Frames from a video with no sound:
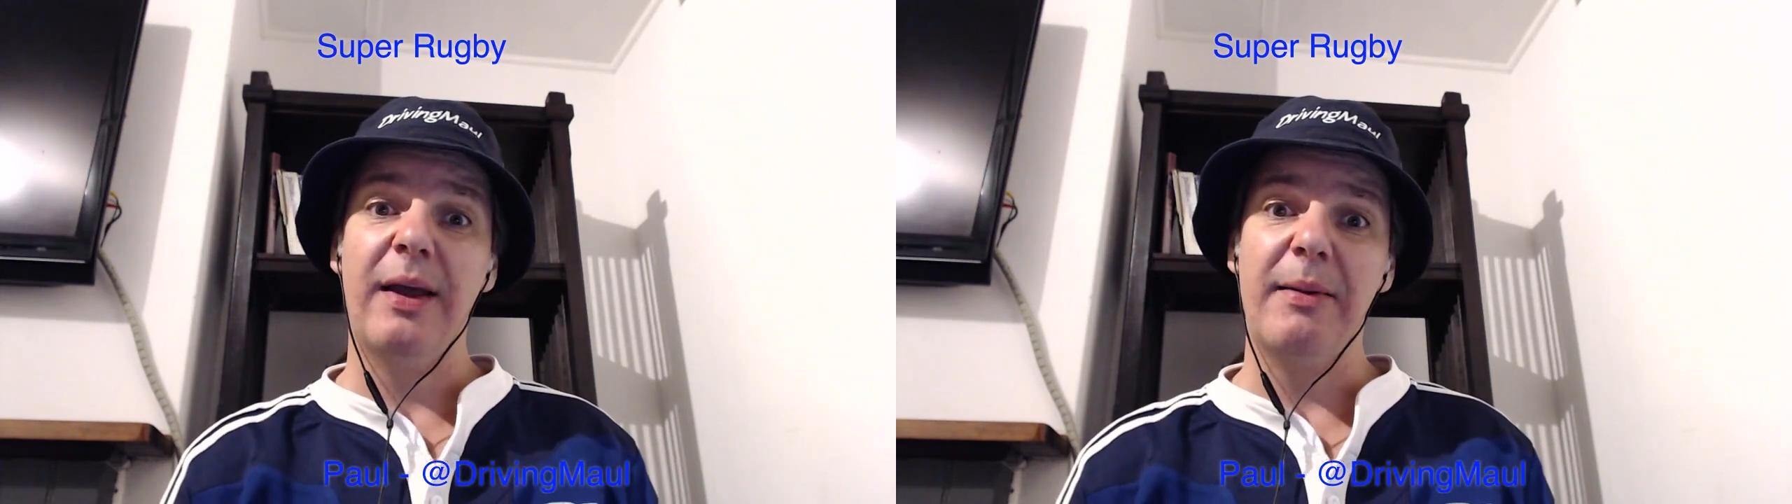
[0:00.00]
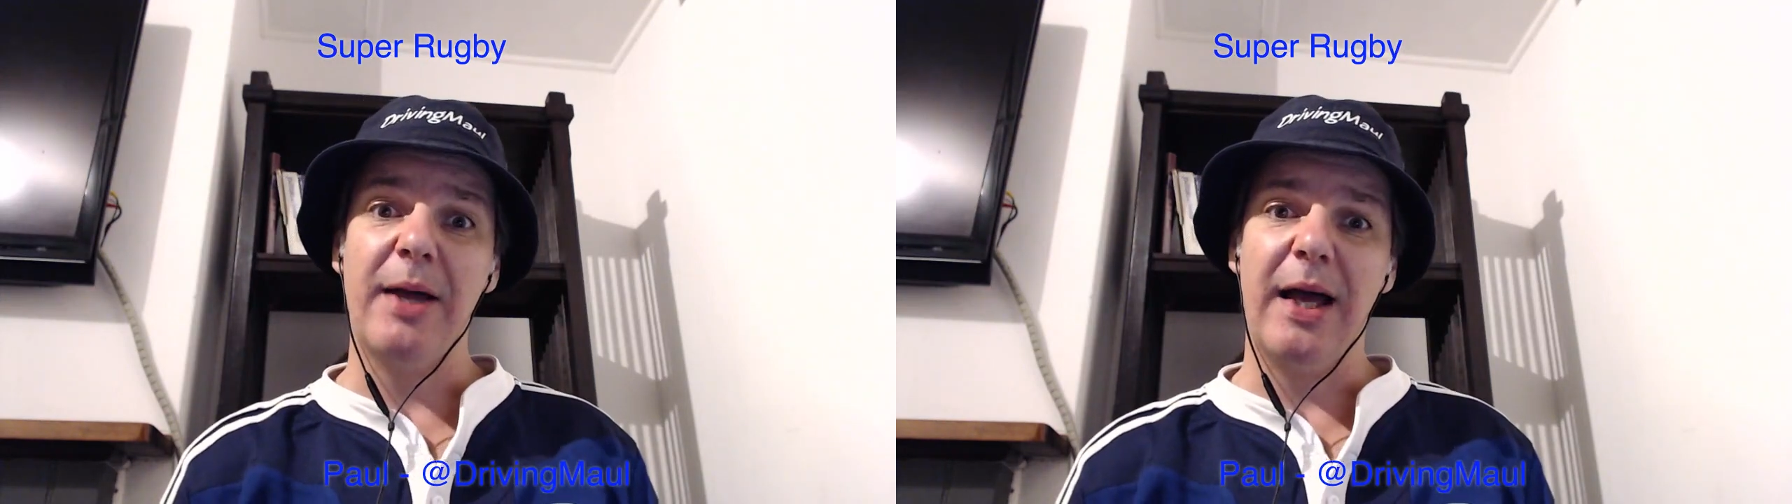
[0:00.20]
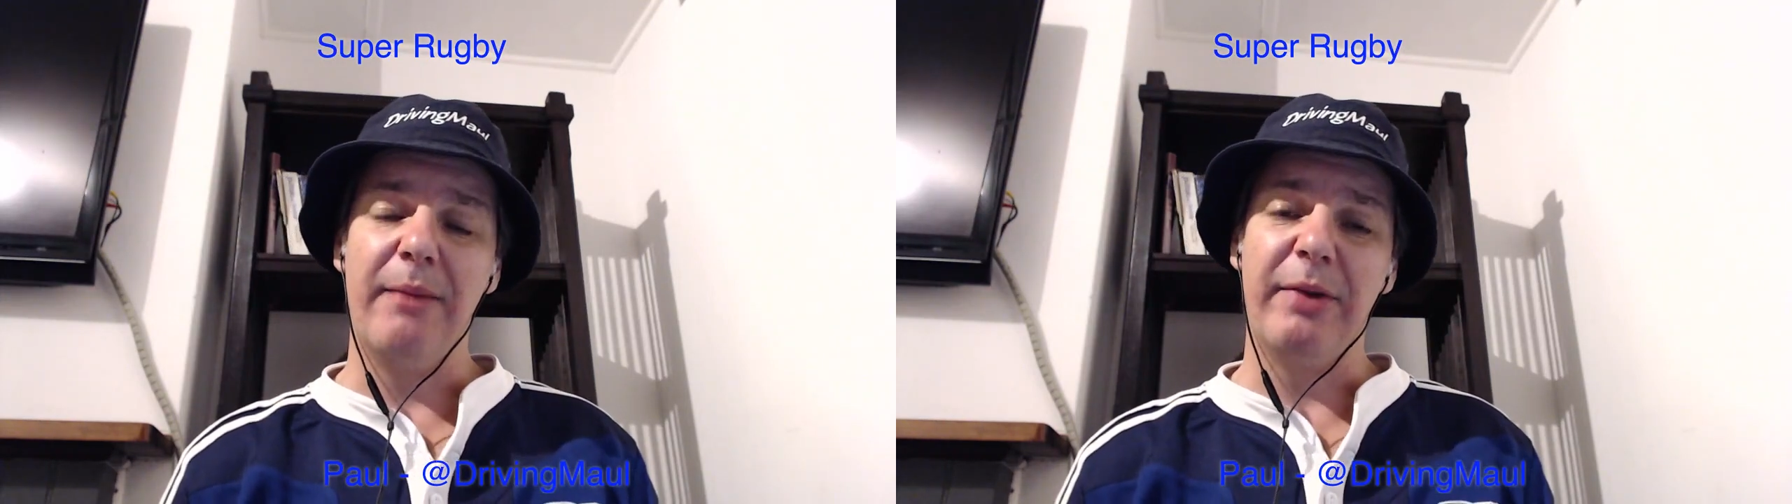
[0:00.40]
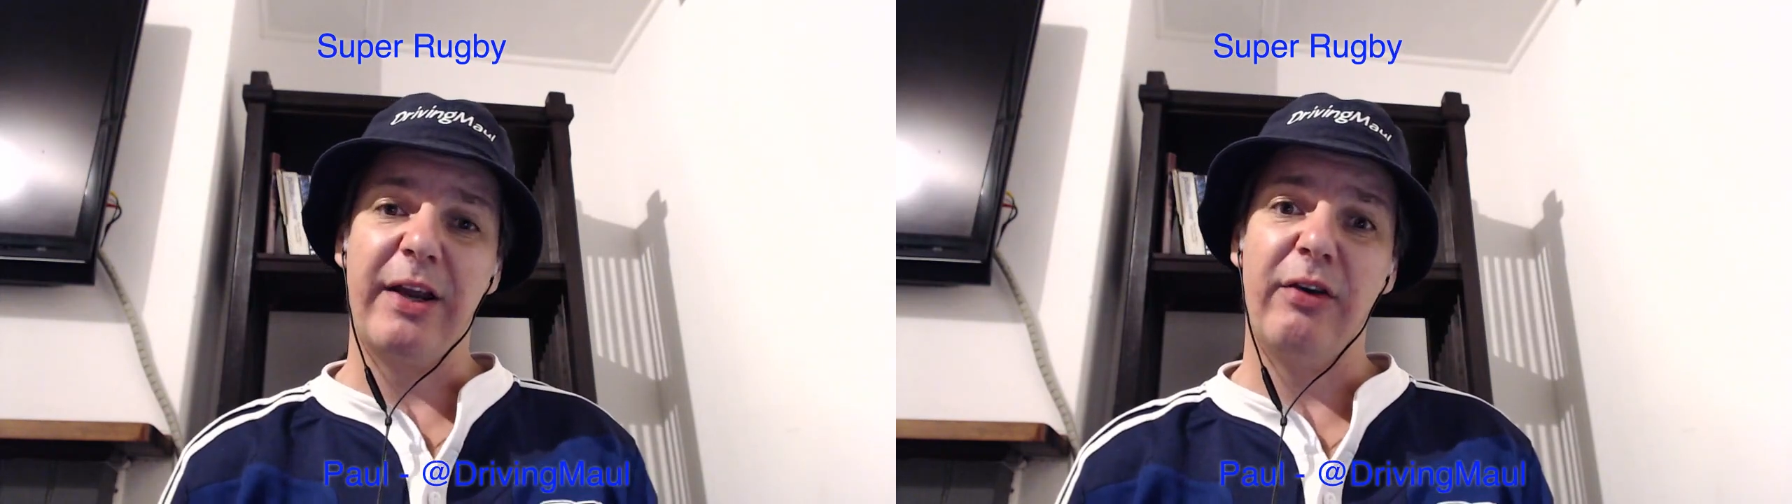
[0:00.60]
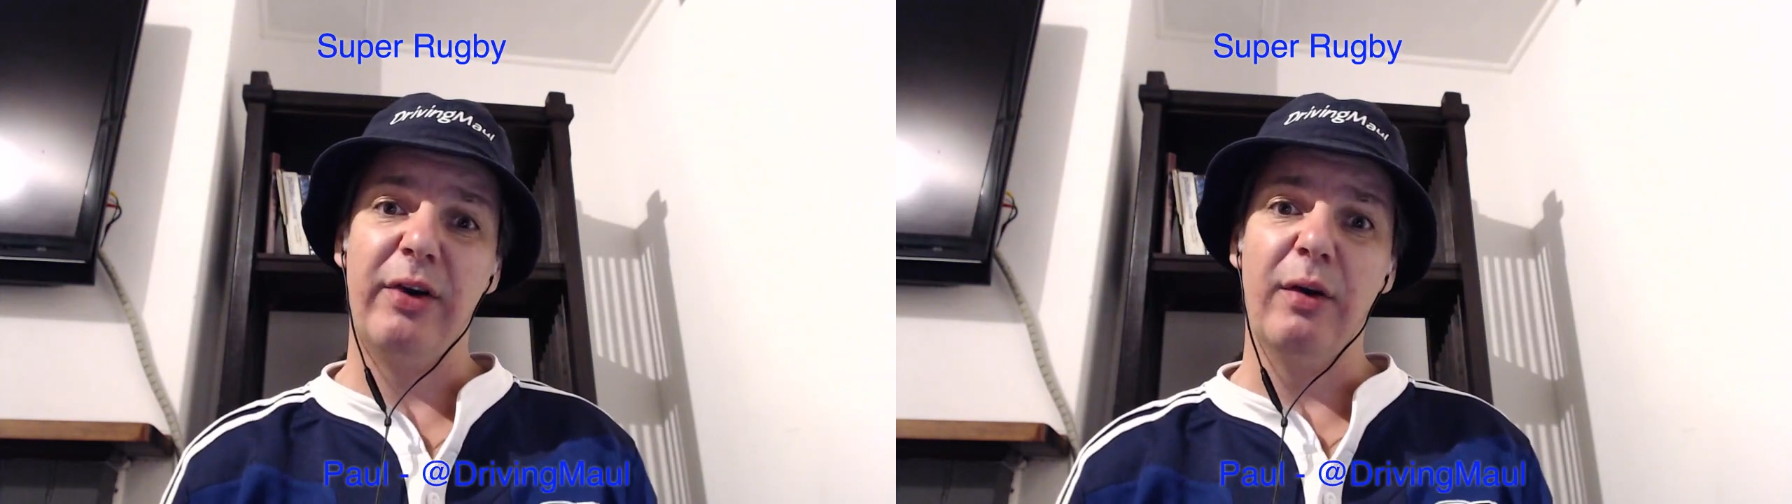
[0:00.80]
but
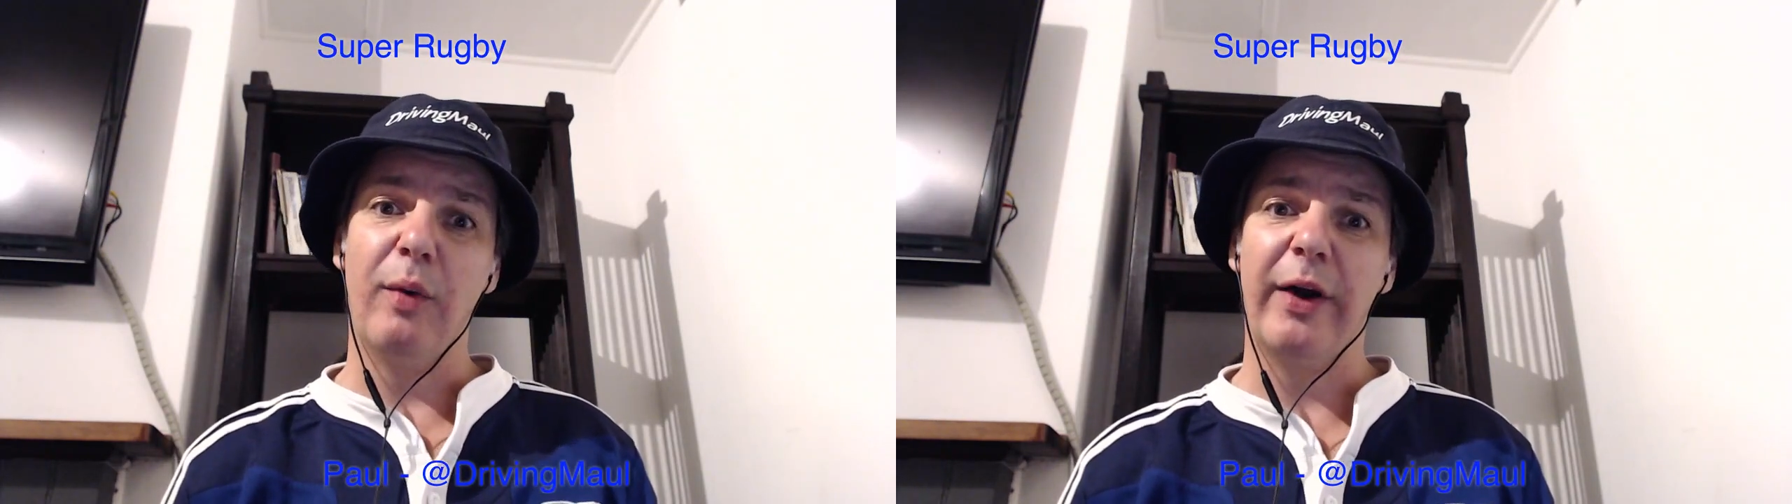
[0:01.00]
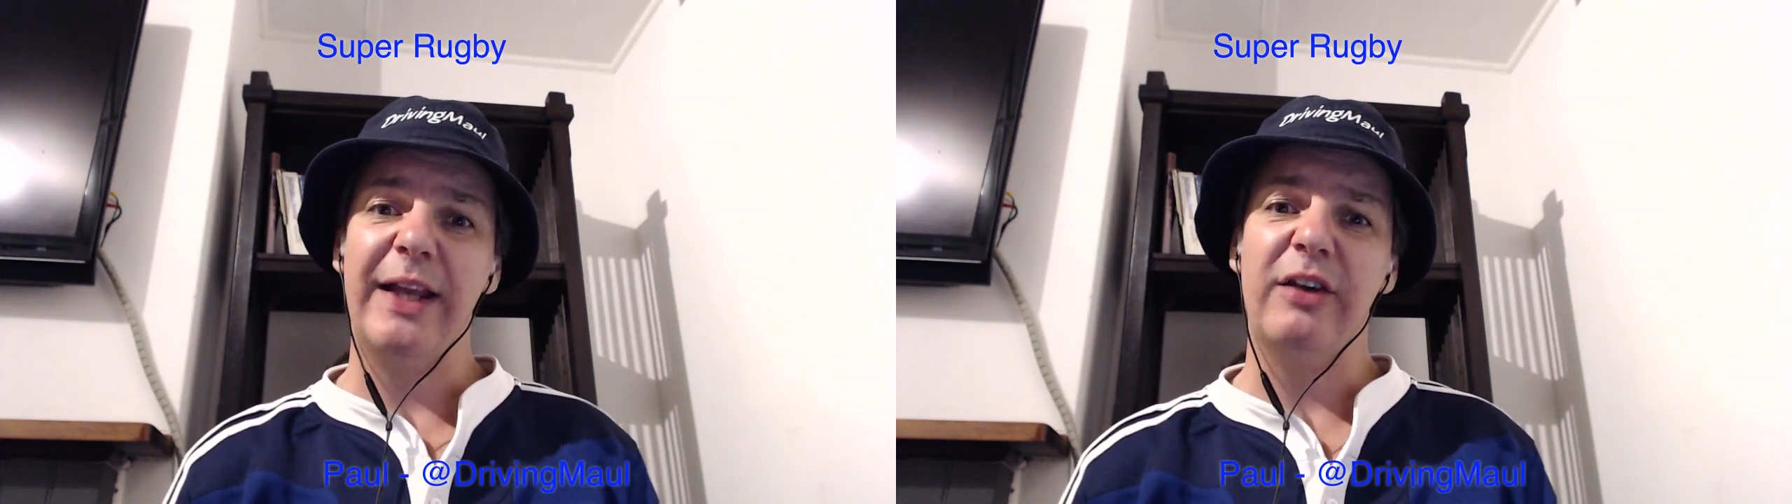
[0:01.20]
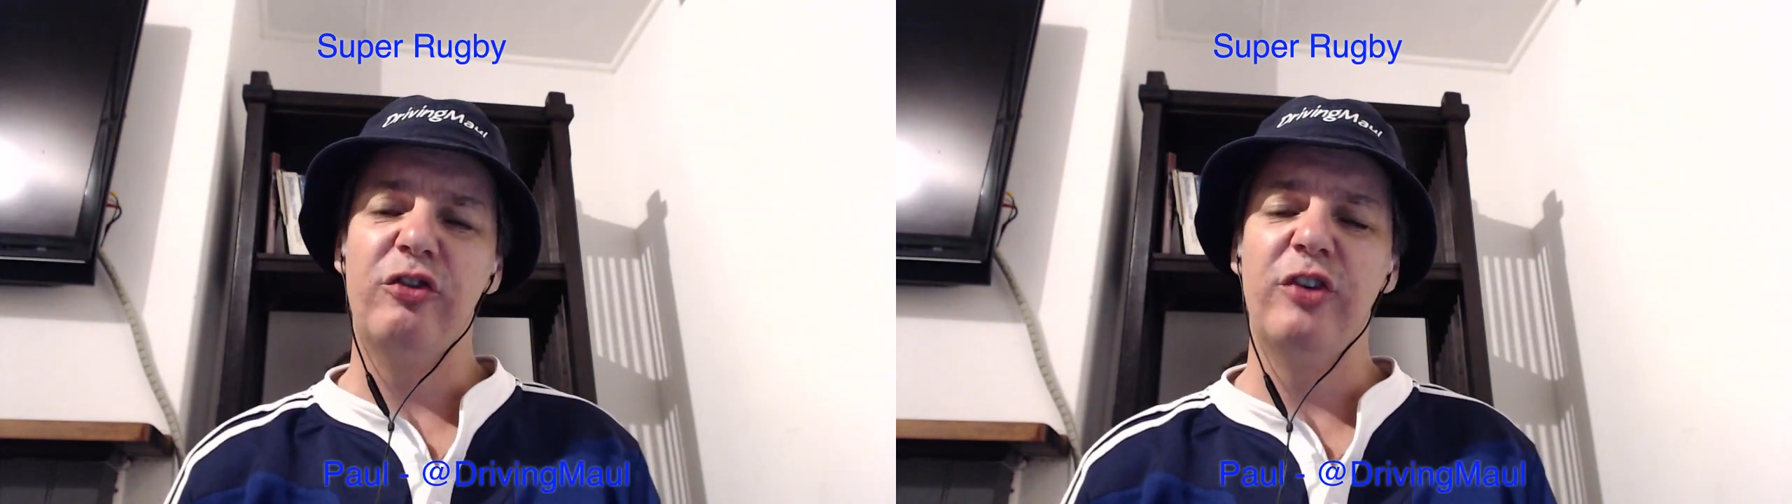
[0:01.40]
Ikiri Iwani